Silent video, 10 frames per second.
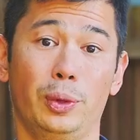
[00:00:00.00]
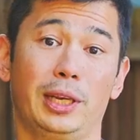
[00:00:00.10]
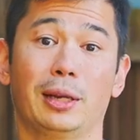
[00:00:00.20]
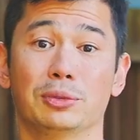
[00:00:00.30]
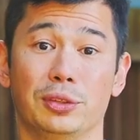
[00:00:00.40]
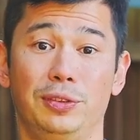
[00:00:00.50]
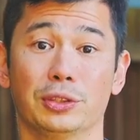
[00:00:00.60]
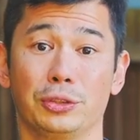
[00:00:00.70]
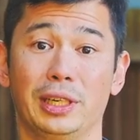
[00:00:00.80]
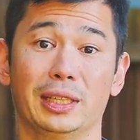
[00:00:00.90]
when it comes to
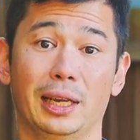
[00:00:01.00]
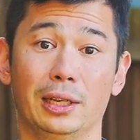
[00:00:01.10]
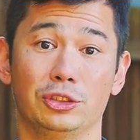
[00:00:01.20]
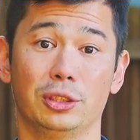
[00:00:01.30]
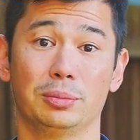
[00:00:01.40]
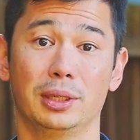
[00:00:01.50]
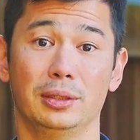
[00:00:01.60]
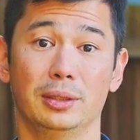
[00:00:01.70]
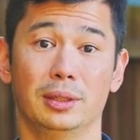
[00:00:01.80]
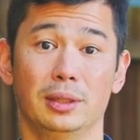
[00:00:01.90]
filtering out large
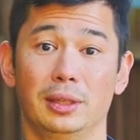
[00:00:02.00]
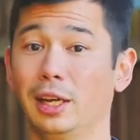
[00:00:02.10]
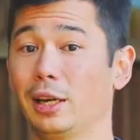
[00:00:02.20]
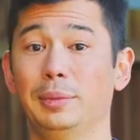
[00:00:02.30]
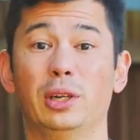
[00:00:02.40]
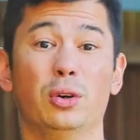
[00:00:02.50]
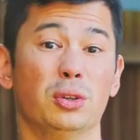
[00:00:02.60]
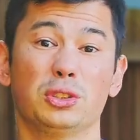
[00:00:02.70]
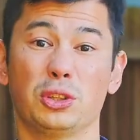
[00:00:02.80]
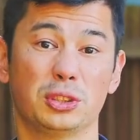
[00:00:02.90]
debris. They come in
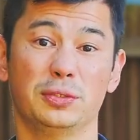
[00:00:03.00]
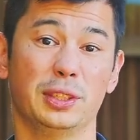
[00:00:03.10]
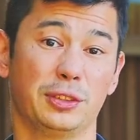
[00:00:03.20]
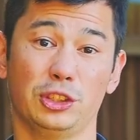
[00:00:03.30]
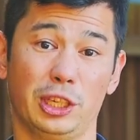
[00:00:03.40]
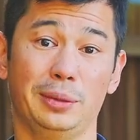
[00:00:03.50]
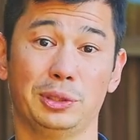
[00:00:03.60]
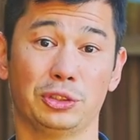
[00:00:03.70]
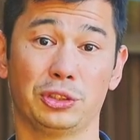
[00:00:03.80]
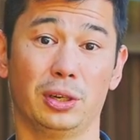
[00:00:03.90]
all sorts of different
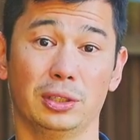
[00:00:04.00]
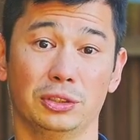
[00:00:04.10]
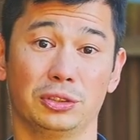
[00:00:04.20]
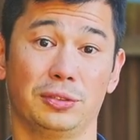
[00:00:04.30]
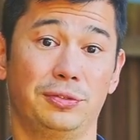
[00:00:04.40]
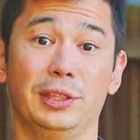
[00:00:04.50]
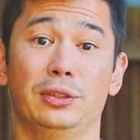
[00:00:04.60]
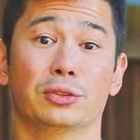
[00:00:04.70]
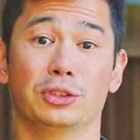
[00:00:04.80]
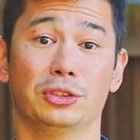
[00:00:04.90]
shapes and sizes to
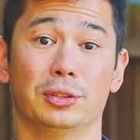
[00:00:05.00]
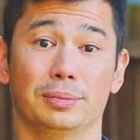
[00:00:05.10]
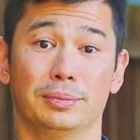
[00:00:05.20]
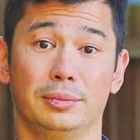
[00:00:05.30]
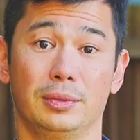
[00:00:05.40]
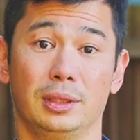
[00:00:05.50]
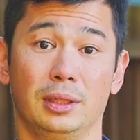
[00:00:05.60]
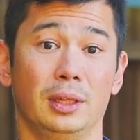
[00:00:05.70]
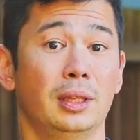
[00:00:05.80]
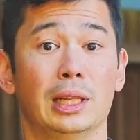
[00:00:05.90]
fit your system.
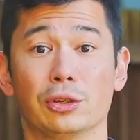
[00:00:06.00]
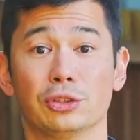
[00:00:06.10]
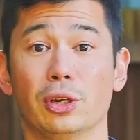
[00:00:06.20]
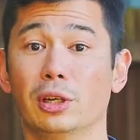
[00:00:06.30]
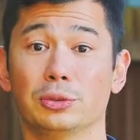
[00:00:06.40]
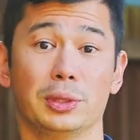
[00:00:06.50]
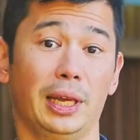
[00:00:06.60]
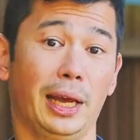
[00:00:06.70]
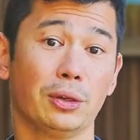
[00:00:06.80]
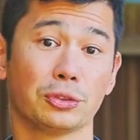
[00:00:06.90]
There are styles
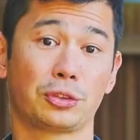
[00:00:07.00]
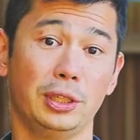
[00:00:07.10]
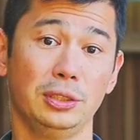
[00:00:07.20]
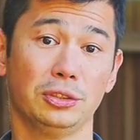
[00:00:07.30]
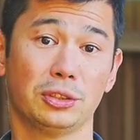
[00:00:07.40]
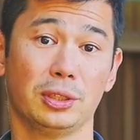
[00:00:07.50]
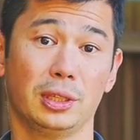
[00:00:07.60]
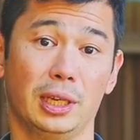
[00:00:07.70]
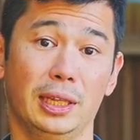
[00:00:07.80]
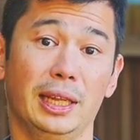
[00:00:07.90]
with angled screens
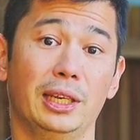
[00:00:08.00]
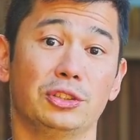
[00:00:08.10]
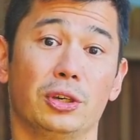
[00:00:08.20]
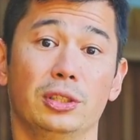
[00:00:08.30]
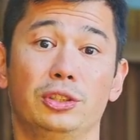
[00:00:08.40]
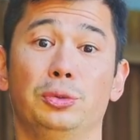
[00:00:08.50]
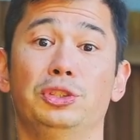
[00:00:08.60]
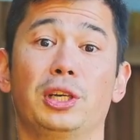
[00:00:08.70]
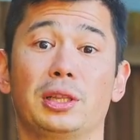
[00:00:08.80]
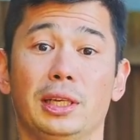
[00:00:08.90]
and they're designed to
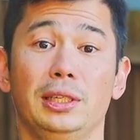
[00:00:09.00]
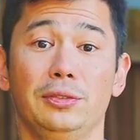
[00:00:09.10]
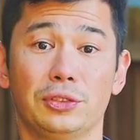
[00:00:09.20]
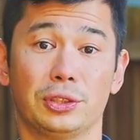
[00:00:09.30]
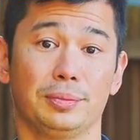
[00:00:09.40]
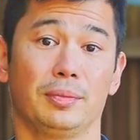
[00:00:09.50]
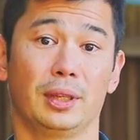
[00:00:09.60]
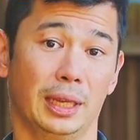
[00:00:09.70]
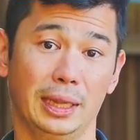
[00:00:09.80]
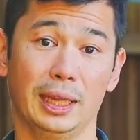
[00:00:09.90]
eject leaves
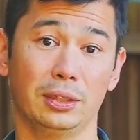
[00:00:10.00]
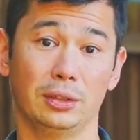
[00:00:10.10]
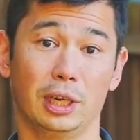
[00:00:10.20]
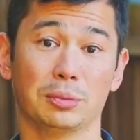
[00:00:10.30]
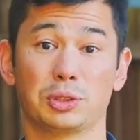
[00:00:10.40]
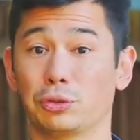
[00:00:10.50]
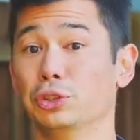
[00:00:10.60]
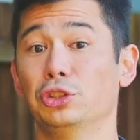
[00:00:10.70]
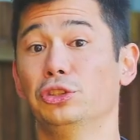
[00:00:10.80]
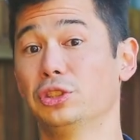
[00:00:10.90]
and that helps to
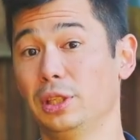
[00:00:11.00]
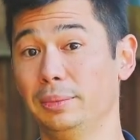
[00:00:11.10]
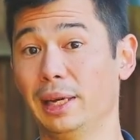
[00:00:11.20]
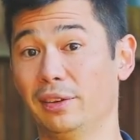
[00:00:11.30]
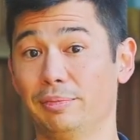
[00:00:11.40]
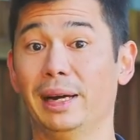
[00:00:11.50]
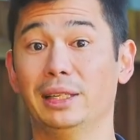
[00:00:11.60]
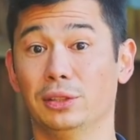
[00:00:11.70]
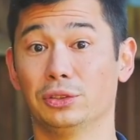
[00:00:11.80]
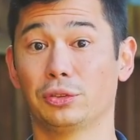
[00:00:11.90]
reduce the amount of
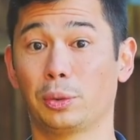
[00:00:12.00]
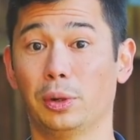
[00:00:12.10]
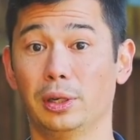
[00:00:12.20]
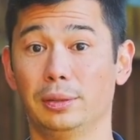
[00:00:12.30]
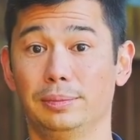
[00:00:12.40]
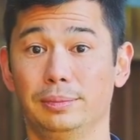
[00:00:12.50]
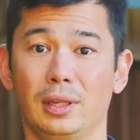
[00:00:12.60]
maintenance required.